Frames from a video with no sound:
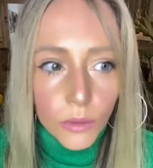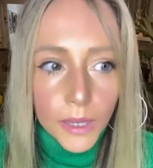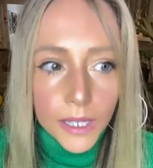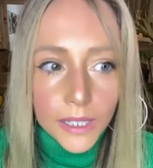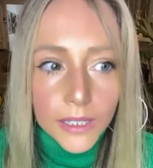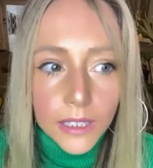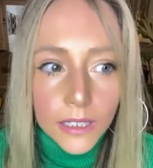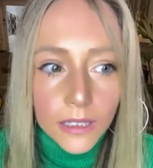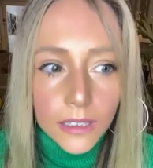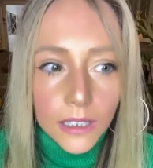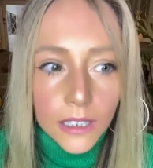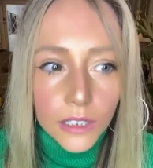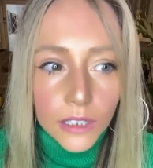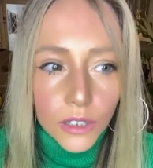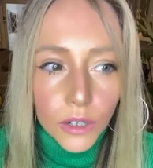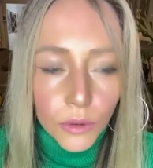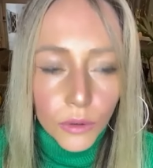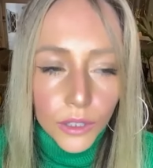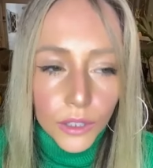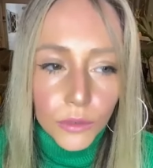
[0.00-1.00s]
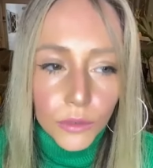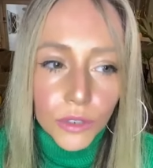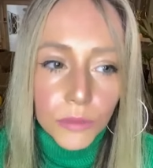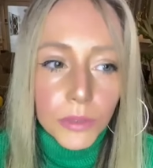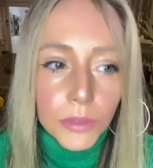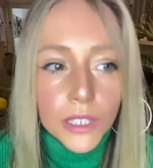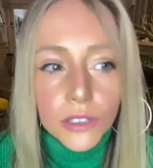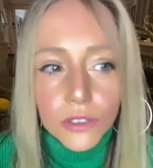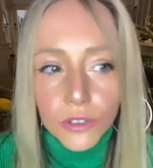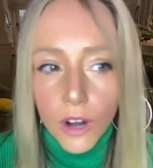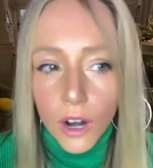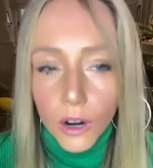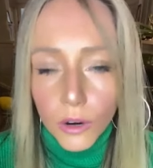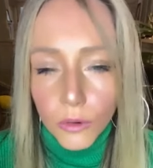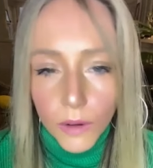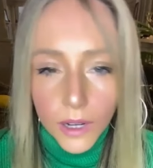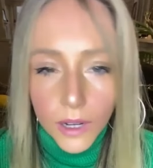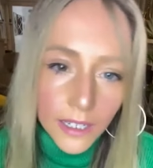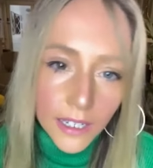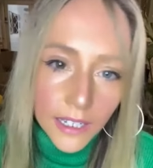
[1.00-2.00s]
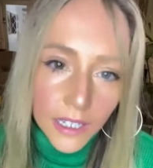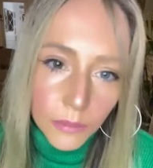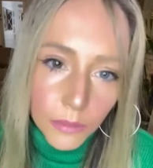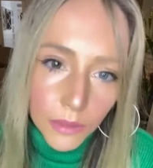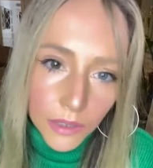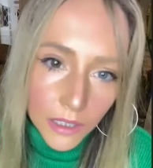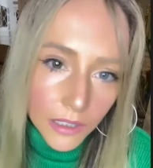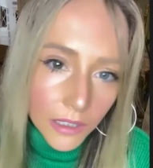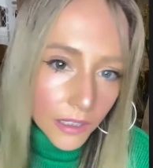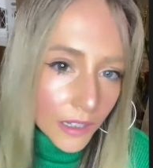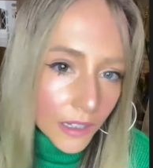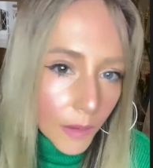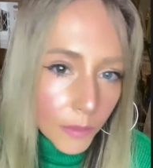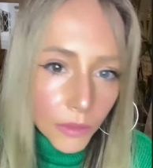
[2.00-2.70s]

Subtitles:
basically, you could be strong one day, but in